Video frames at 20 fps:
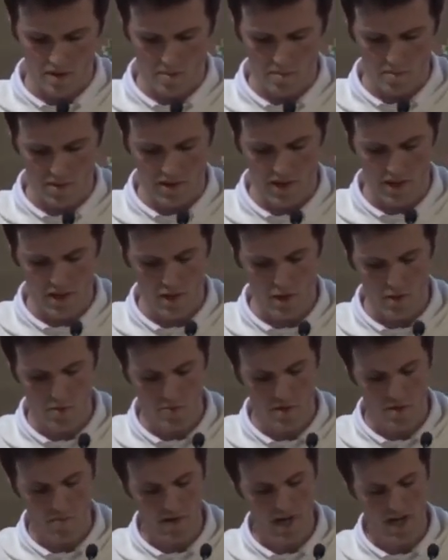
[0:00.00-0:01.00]
But I
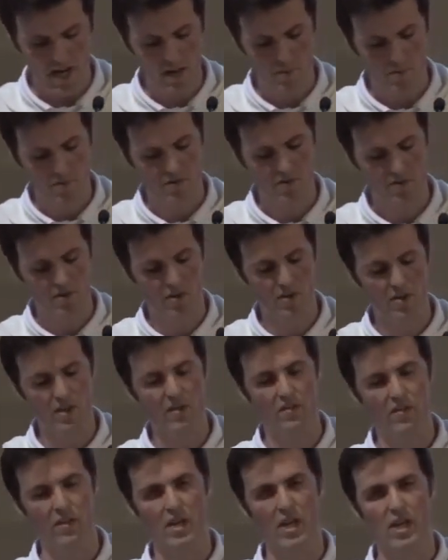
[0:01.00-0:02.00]
hope that perhaps on
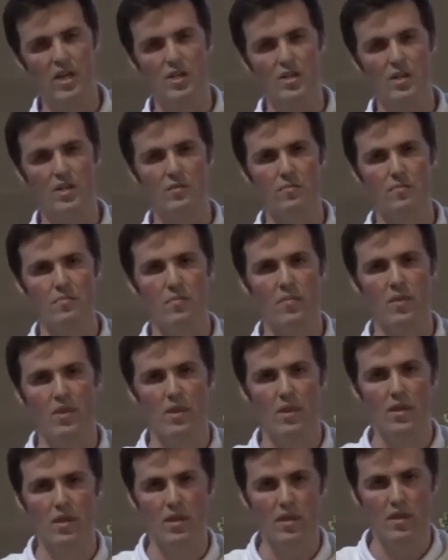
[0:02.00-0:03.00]
this occasion,
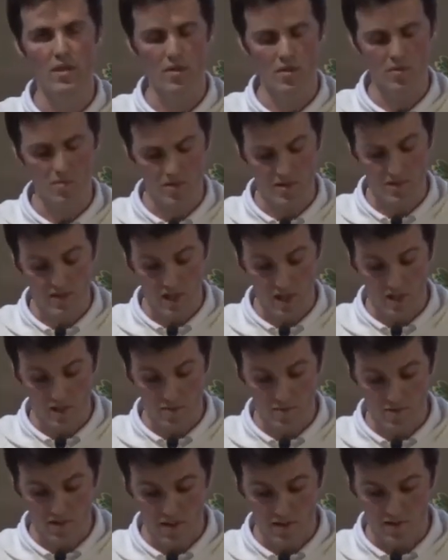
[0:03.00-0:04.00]
when
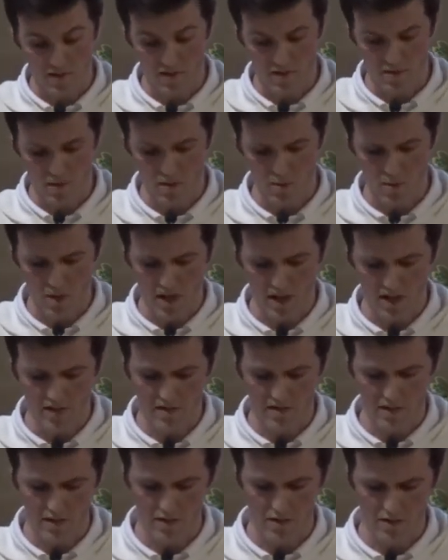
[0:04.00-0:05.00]
circumstances require
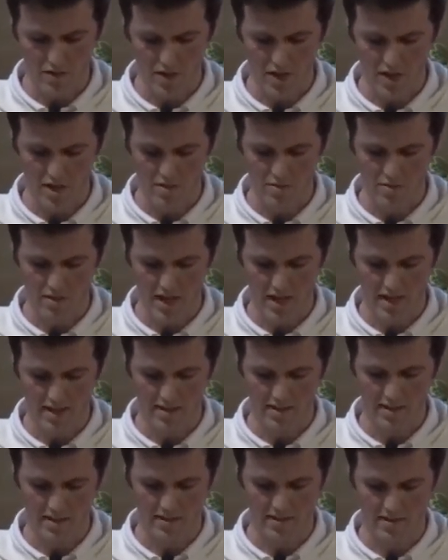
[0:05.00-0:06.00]
such strange
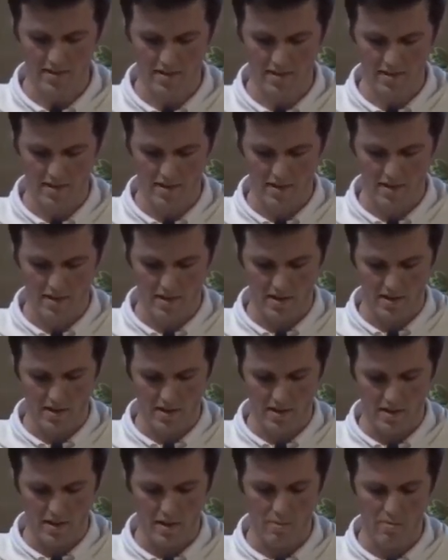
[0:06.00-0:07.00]
realities,
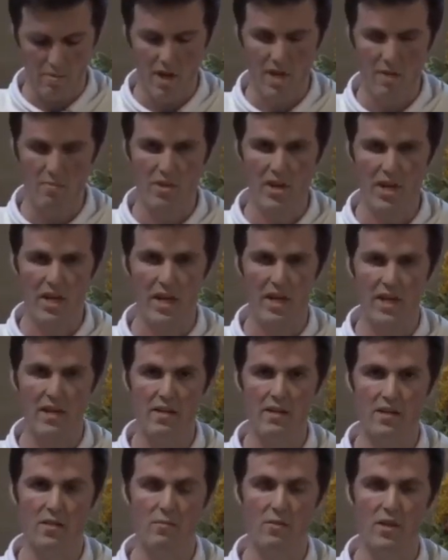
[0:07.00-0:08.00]
it might be an
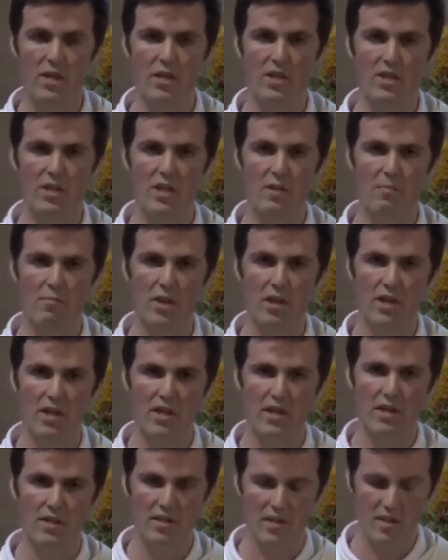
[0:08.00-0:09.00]
aid to reach deeper
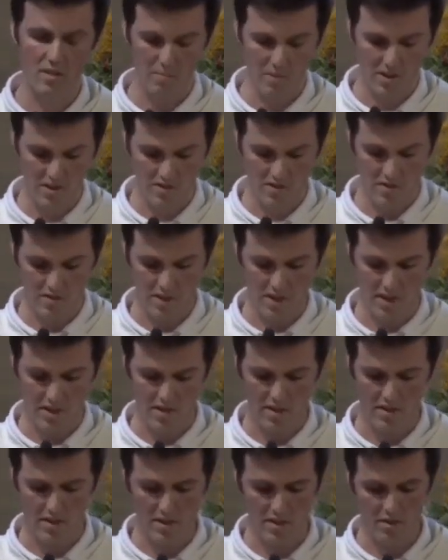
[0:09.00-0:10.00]
into the mystery
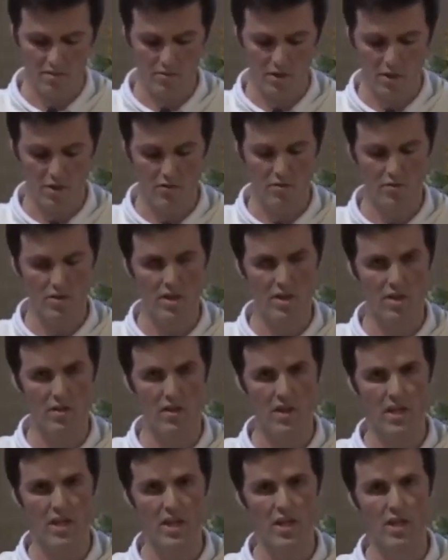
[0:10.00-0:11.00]
that this rosary on
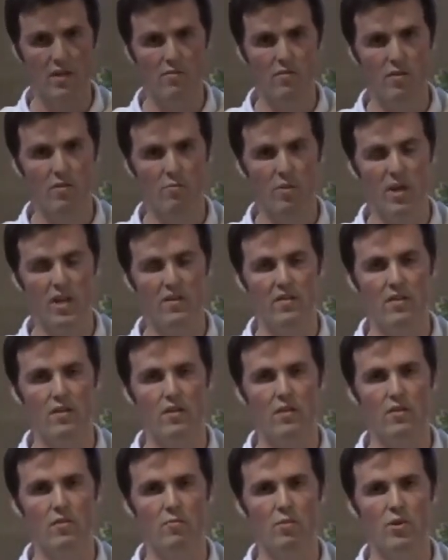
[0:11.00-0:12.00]
the eve of
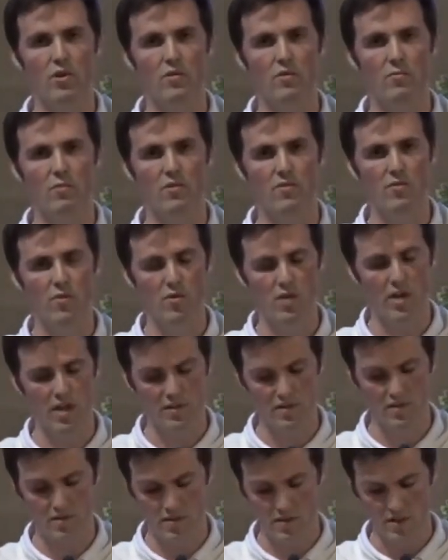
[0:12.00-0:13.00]
Pentecost puts before
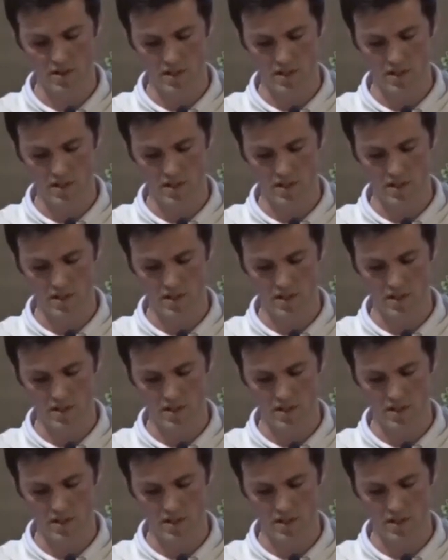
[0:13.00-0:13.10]
us,